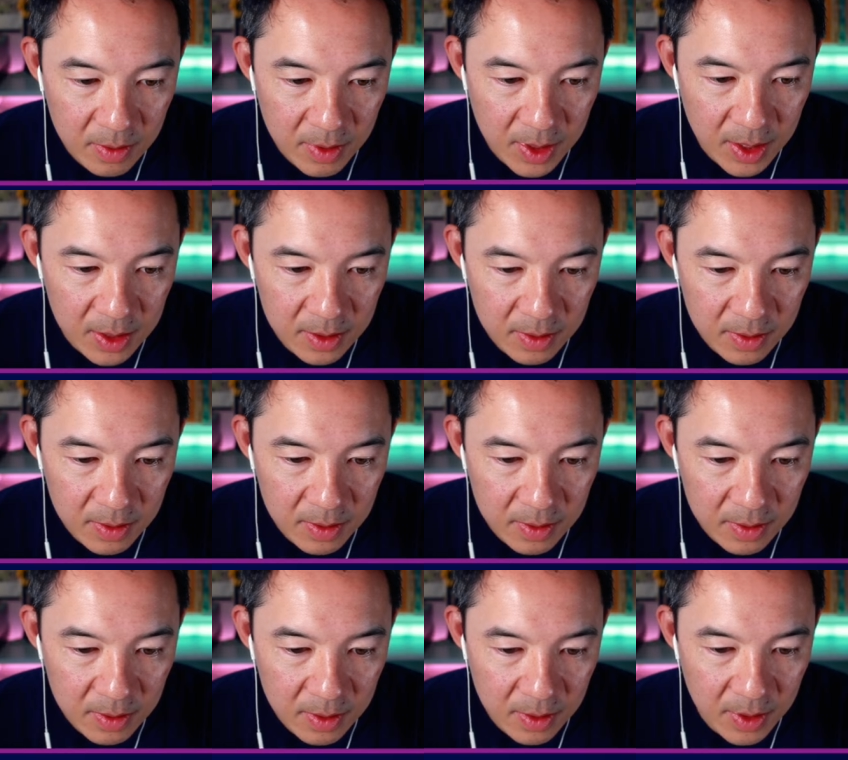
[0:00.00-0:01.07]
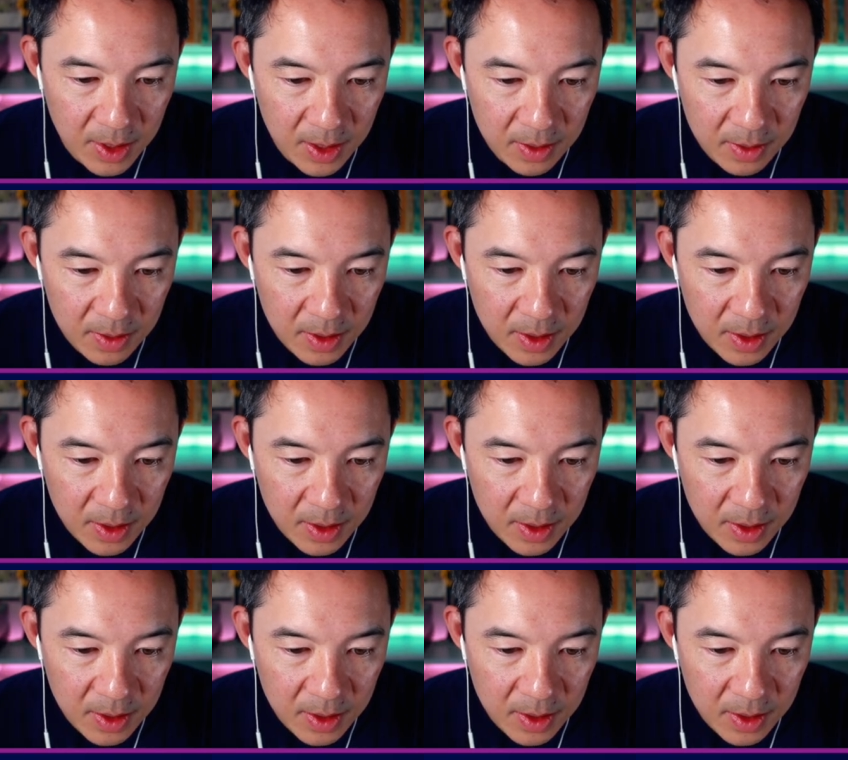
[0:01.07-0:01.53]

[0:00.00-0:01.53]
Wait. Oh yeah.